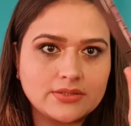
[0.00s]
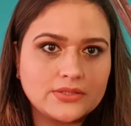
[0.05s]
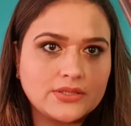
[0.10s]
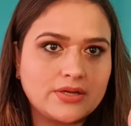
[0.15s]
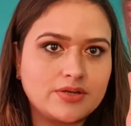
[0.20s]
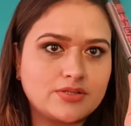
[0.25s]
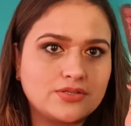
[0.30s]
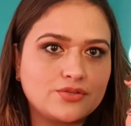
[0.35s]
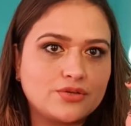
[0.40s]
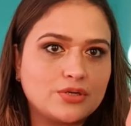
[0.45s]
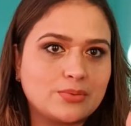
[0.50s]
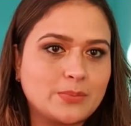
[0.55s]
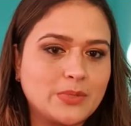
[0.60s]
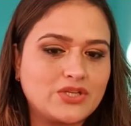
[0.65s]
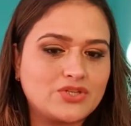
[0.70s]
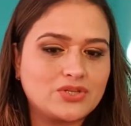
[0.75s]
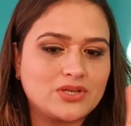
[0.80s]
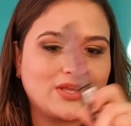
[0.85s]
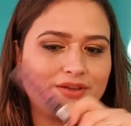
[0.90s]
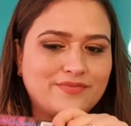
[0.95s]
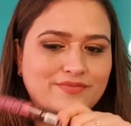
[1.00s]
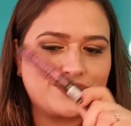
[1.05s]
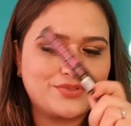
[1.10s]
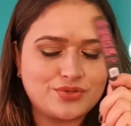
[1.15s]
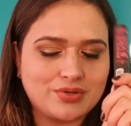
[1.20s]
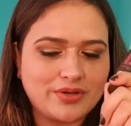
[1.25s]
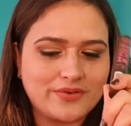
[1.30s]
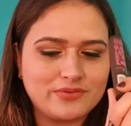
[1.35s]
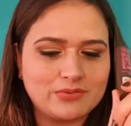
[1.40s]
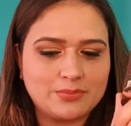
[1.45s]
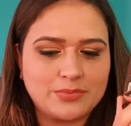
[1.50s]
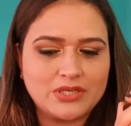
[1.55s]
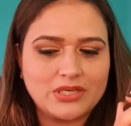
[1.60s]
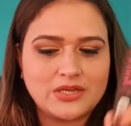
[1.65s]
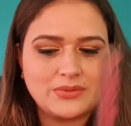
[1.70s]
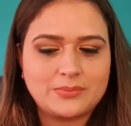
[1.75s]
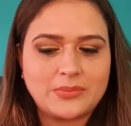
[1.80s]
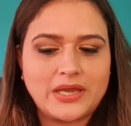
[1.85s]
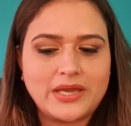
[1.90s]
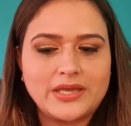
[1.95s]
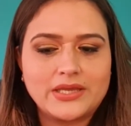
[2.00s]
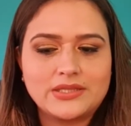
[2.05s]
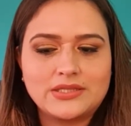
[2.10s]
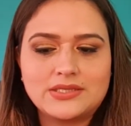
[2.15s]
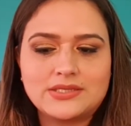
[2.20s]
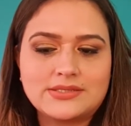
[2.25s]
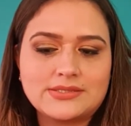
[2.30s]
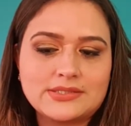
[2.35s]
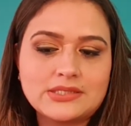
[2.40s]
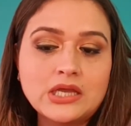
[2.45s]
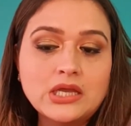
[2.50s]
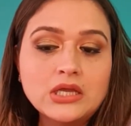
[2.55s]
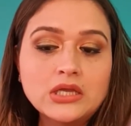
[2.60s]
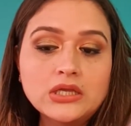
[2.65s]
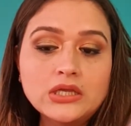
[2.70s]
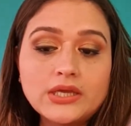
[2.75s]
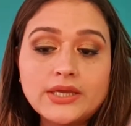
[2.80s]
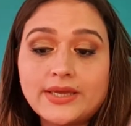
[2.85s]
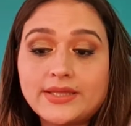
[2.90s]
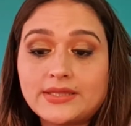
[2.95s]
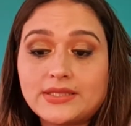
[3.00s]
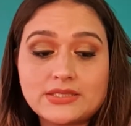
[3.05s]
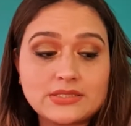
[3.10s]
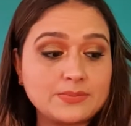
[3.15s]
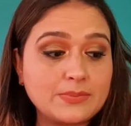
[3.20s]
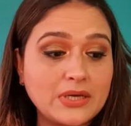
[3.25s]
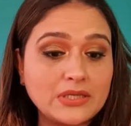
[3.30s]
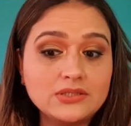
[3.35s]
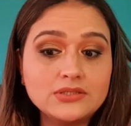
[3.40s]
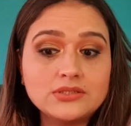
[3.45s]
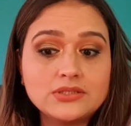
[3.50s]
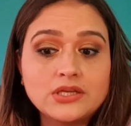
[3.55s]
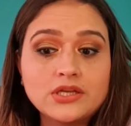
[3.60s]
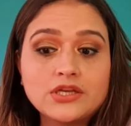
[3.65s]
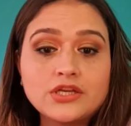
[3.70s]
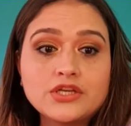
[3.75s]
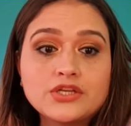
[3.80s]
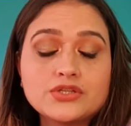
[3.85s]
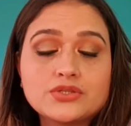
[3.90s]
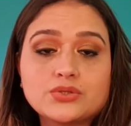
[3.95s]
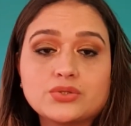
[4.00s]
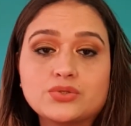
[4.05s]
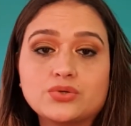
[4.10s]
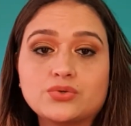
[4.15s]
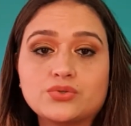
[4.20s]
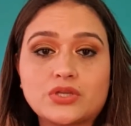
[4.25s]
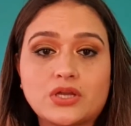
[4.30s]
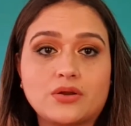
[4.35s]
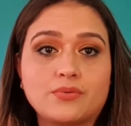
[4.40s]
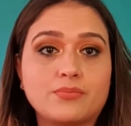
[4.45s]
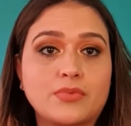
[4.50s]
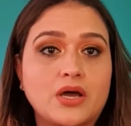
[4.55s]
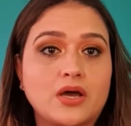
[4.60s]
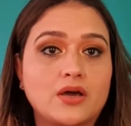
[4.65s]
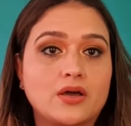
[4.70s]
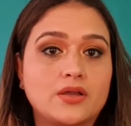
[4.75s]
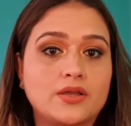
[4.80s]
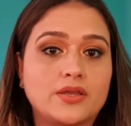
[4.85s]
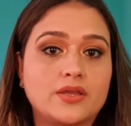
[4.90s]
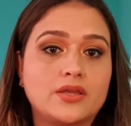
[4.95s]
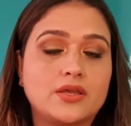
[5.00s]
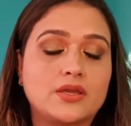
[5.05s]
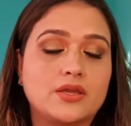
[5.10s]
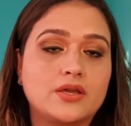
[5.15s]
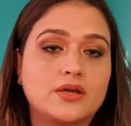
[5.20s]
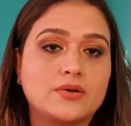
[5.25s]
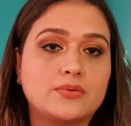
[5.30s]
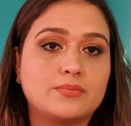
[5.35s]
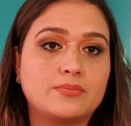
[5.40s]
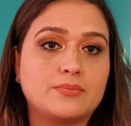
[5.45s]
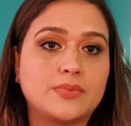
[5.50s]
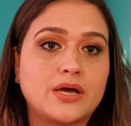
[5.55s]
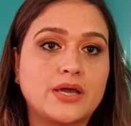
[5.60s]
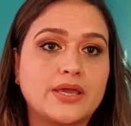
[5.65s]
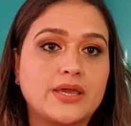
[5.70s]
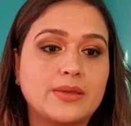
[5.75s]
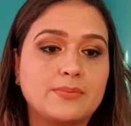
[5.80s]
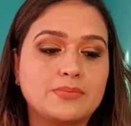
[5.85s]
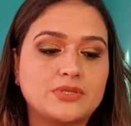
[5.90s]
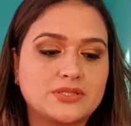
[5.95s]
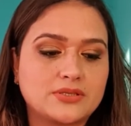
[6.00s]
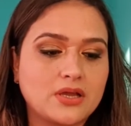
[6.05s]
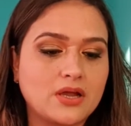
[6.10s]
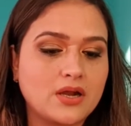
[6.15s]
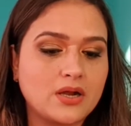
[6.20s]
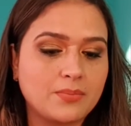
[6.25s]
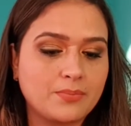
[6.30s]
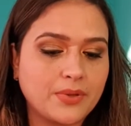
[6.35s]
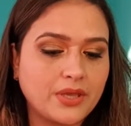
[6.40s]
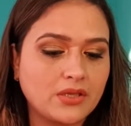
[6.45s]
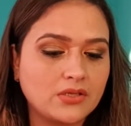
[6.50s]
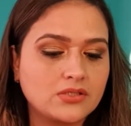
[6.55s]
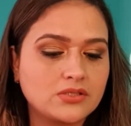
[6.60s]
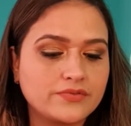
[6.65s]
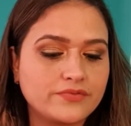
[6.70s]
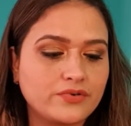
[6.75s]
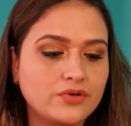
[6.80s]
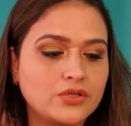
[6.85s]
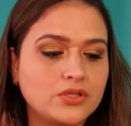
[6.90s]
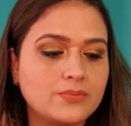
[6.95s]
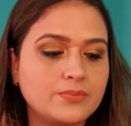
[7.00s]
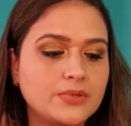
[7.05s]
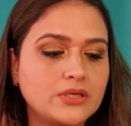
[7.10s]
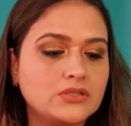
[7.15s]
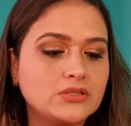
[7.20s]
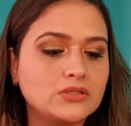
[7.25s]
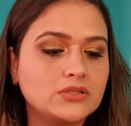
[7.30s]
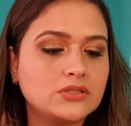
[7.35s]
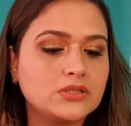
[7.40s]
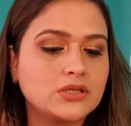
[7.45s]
there is not much left, so I will be done by this in this month. So those are my my mascara picks for the month.